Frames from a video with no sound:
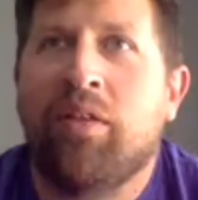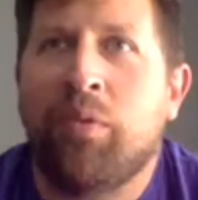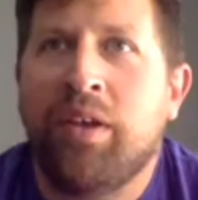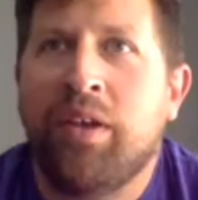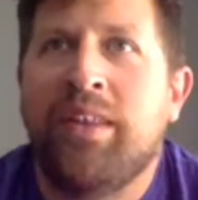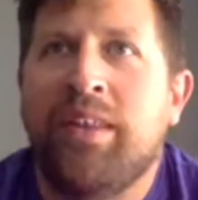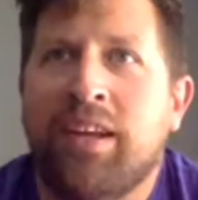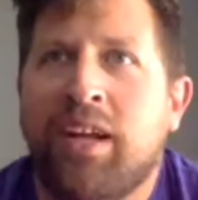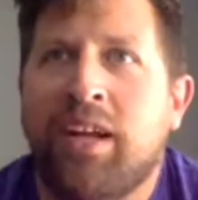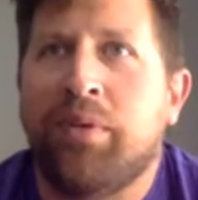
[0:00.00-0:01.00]
we did that a
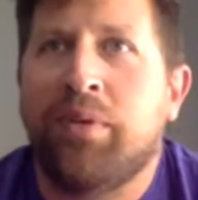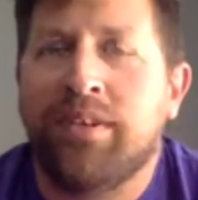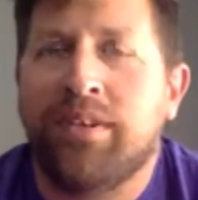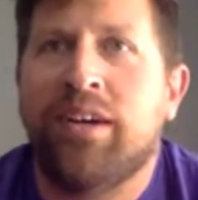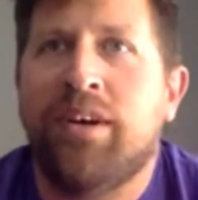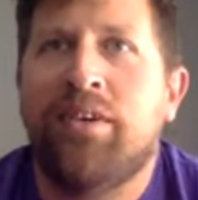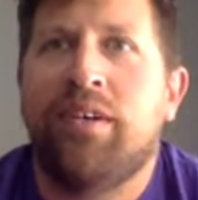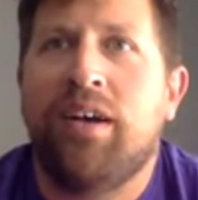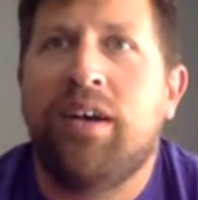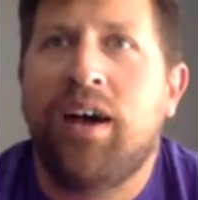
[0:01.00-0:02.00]
couple of years ago.
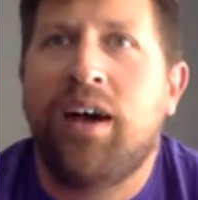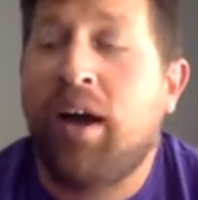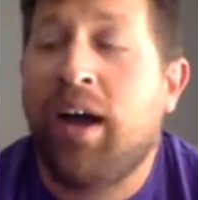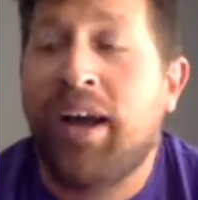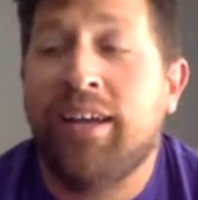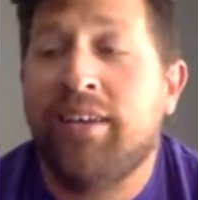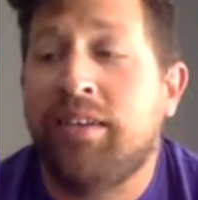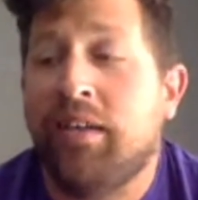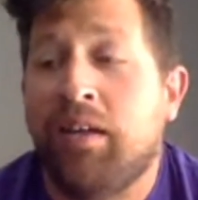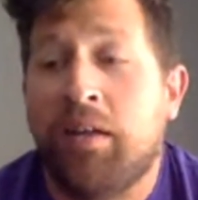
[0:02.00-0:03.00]
I
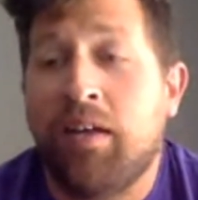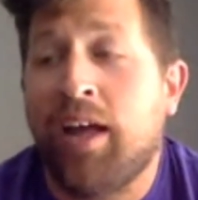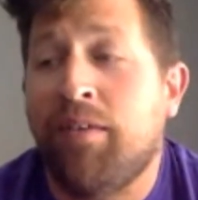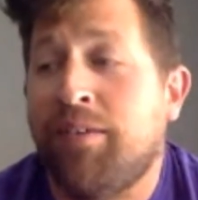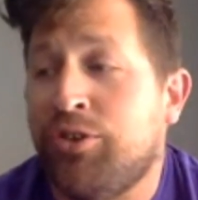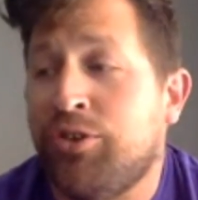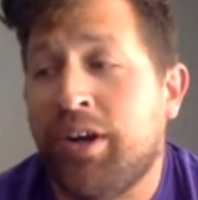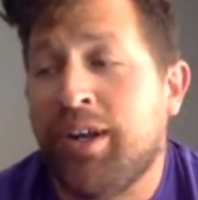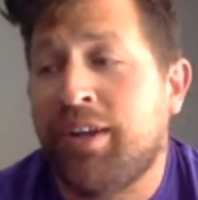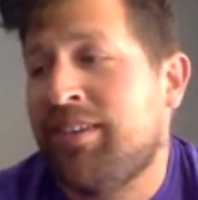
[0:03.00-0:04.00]
have
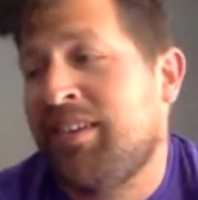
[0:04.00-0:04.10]
enjoyed,